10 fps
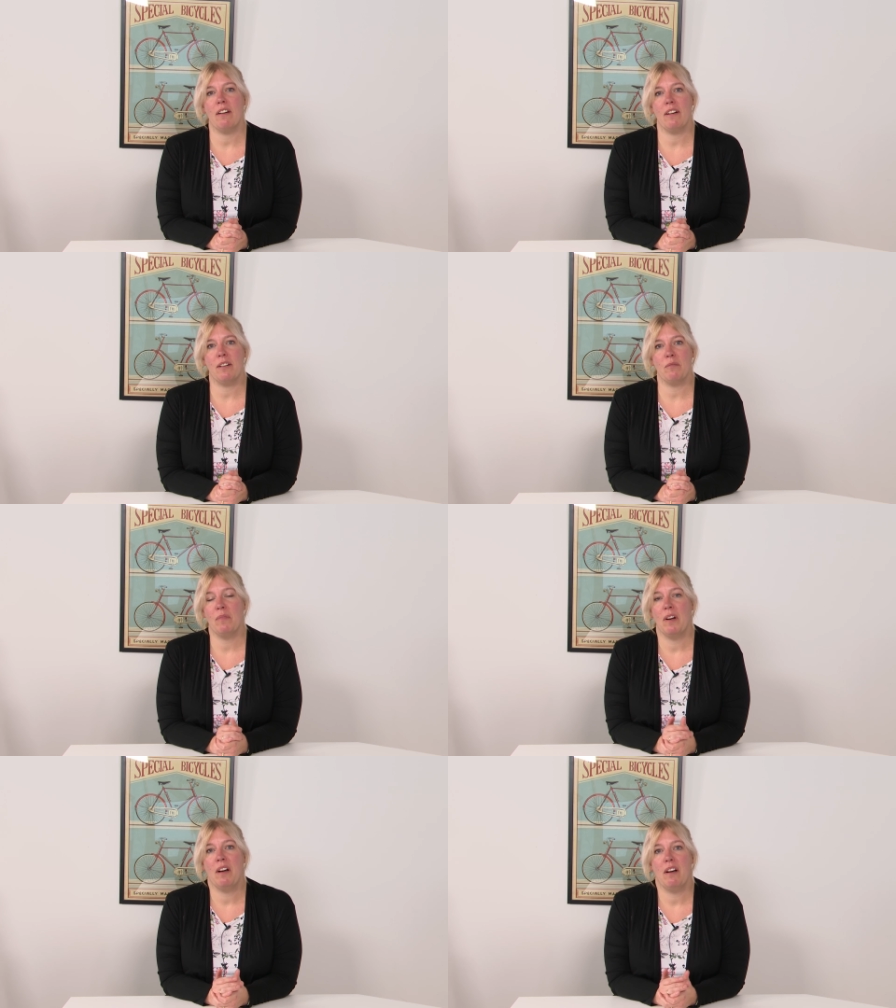
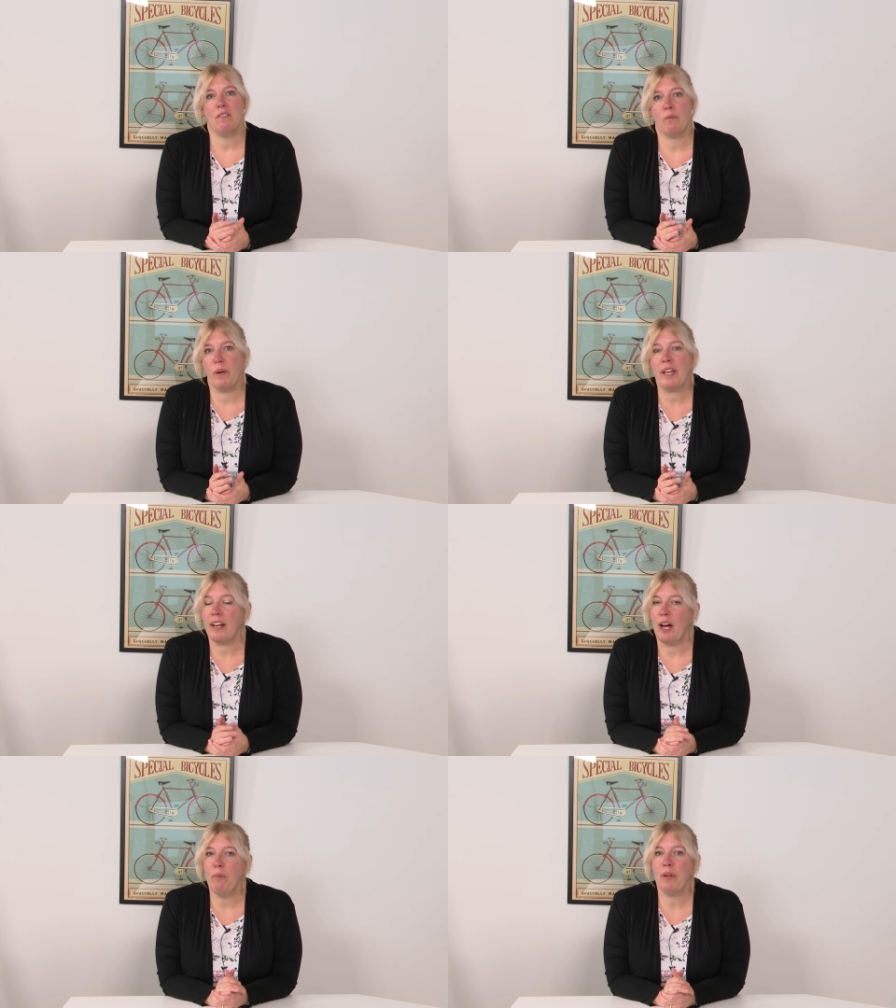we
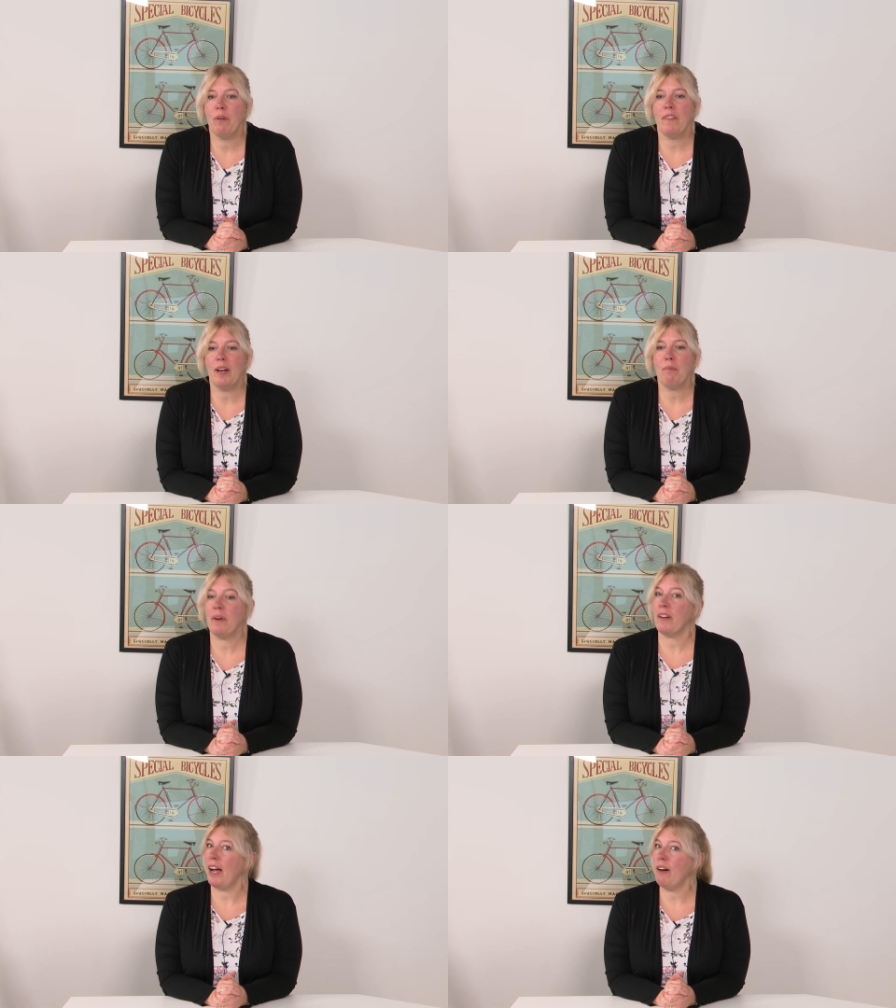can help you with that.
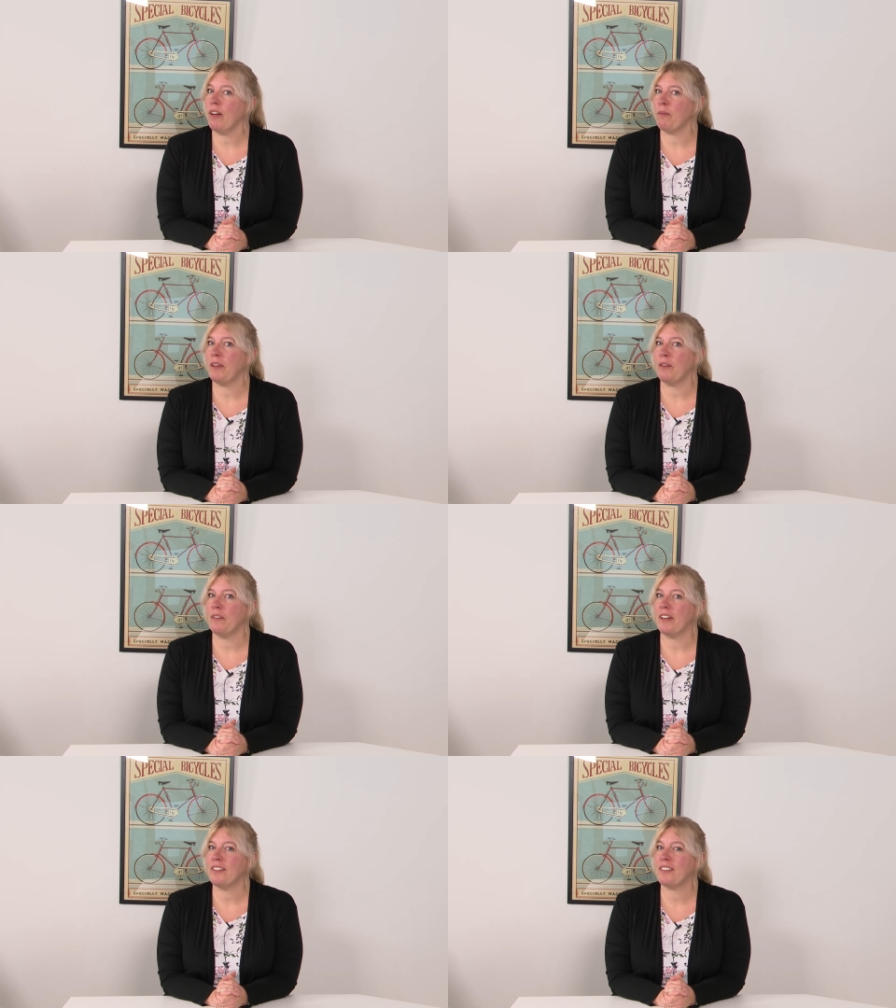But how can we
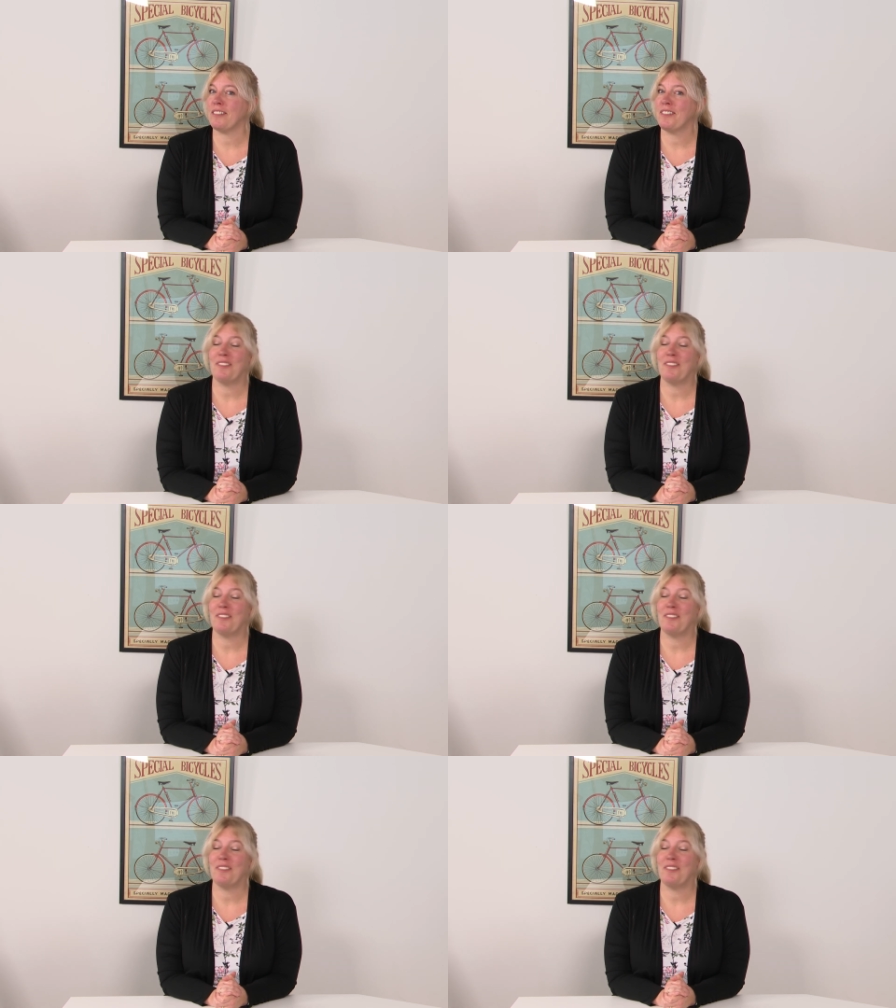do this?